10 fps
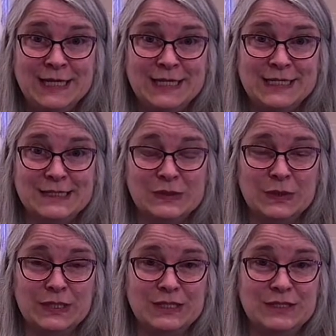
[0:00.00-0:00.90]
He's
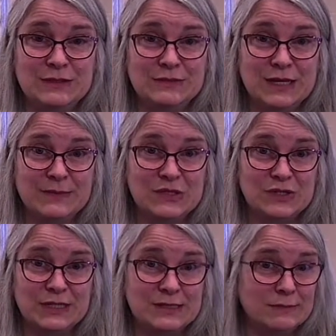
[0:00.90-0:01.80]
going to
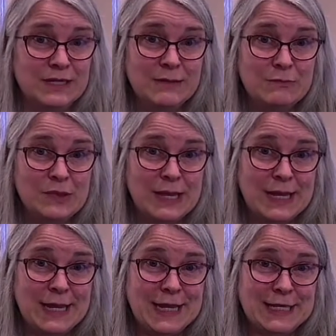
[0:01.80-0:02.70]
demonstrate some hymn
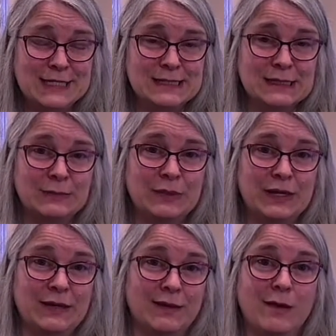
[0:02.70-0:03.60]
playing and he's going to
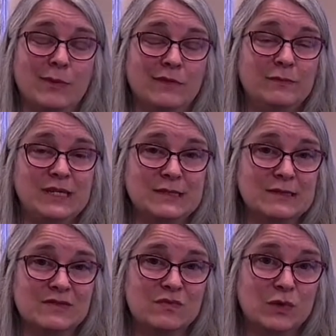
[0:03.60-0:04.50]
play a couple of
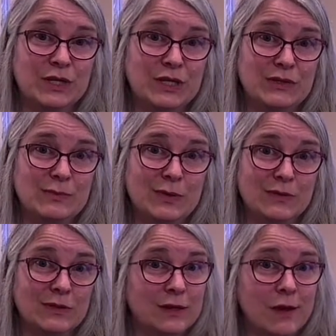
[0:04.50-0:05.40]
pieces for you,
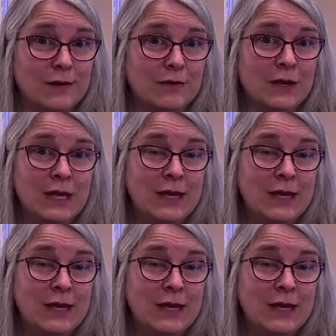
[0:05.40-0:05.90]
both legato